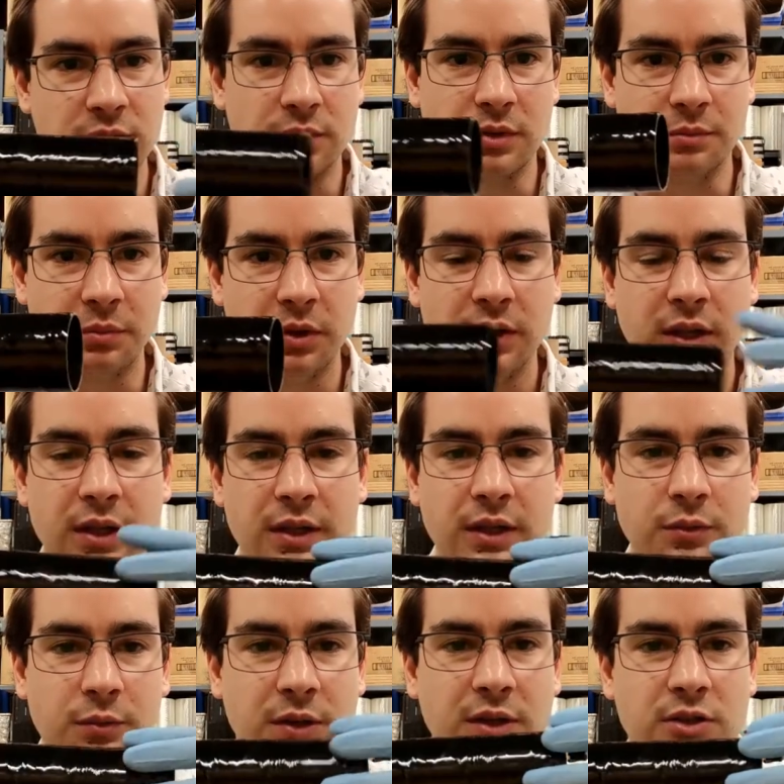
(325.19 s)
So we can pull on
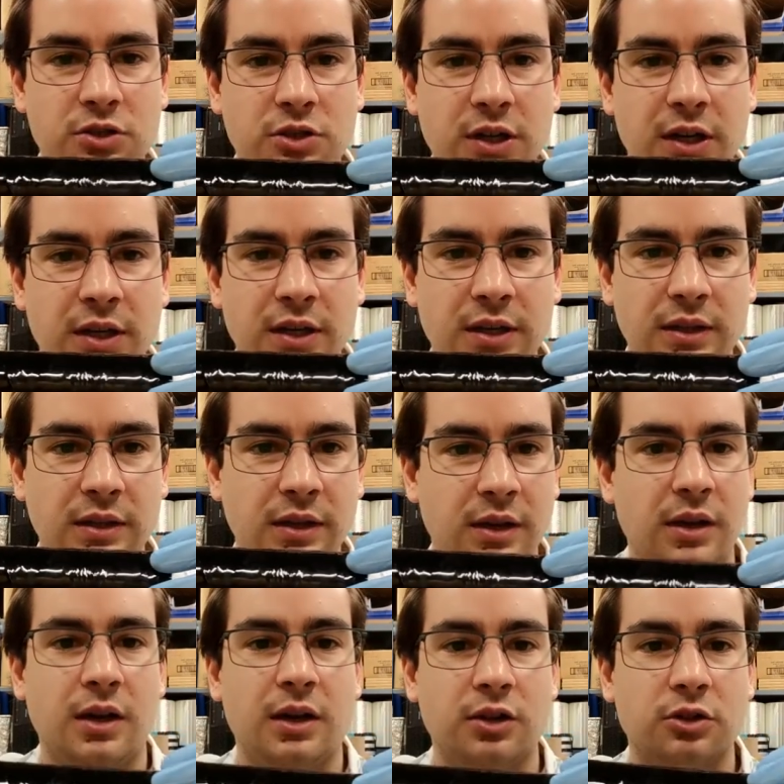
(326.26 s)
it. We can try and
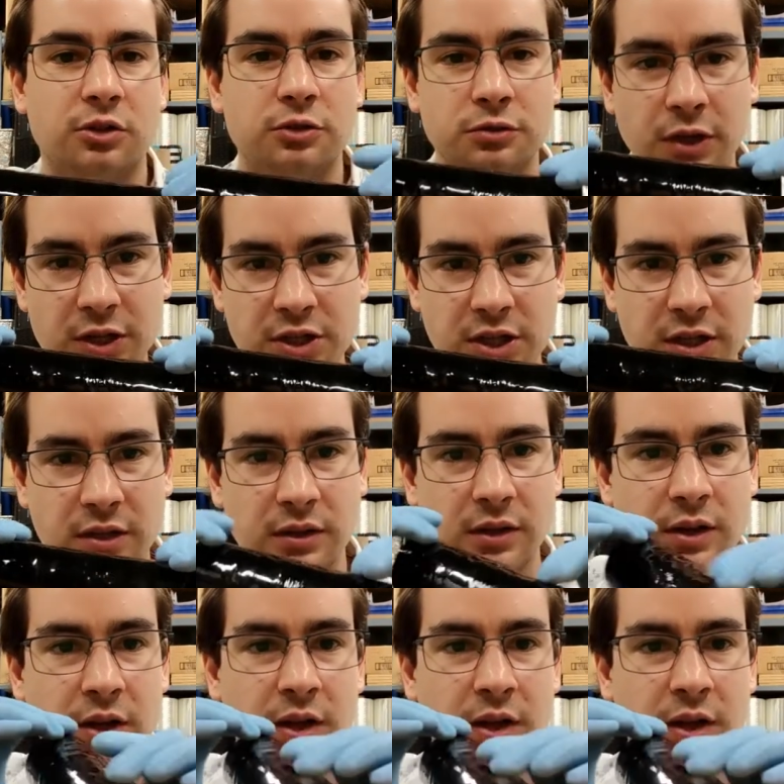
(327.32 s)
uh, crush it.